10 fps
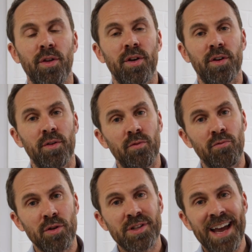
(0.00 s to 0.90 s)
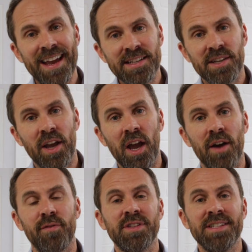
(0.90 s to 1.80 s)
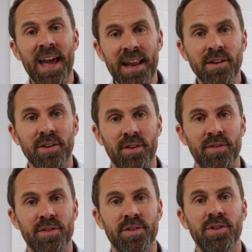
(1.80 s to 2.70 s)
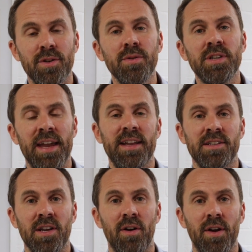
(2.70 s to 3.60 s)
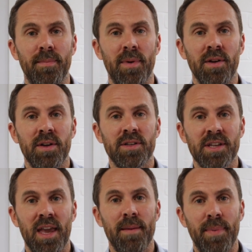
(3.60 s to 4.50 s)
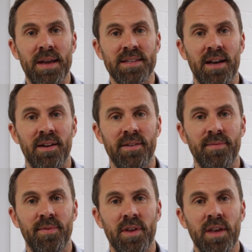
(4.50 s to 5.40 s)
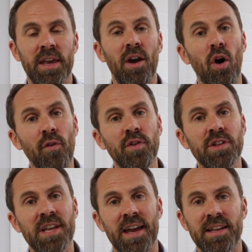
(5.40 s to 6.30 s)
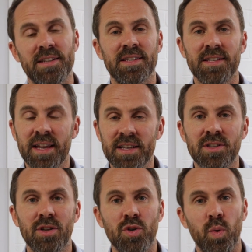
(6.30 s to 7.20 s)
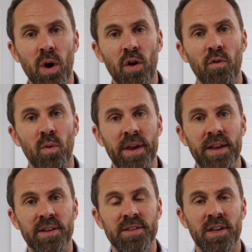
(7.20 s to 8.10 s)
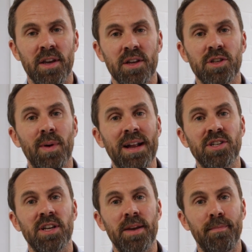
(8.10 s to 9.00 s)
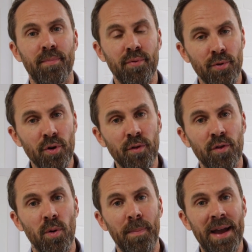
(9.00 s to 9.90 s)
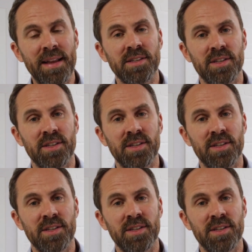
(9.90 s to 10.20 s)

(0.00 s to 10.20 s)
that rotator cuff tendons do take time to get better. It often takes 6 to 12 weeks to actually improve your pain